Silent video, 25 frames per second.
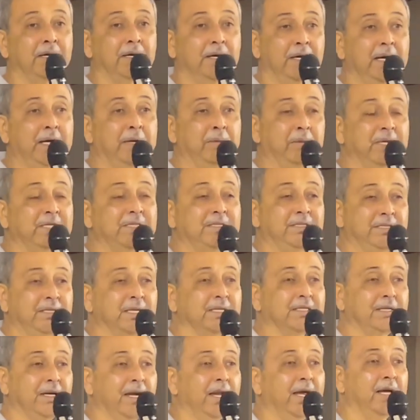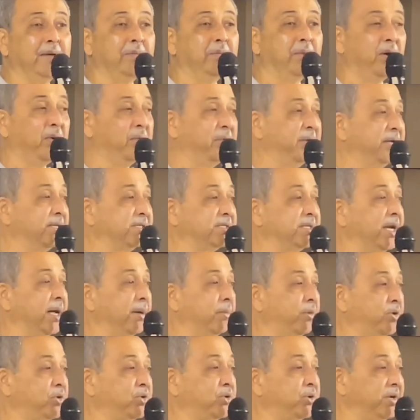It was just like Burfi's
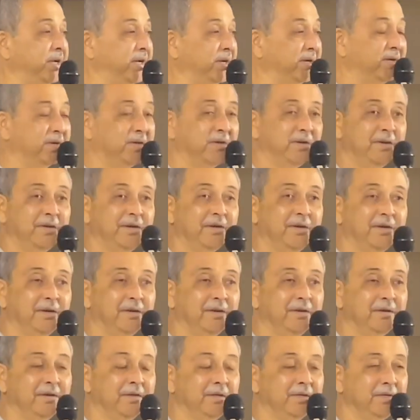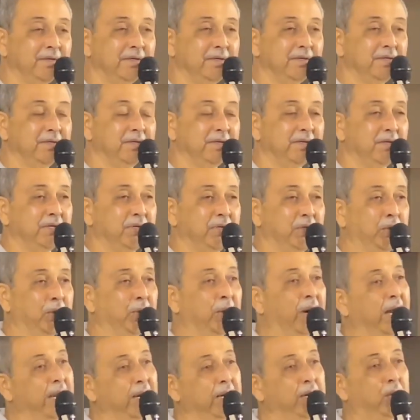laboratory.
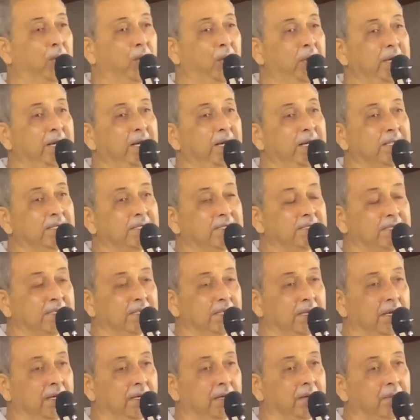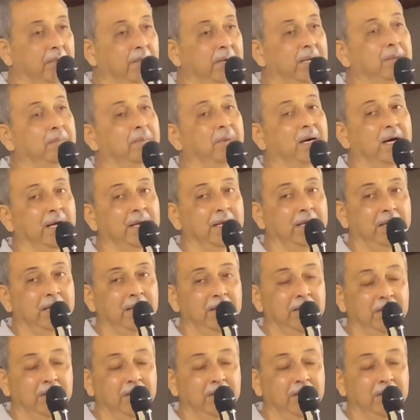So I wrote in his my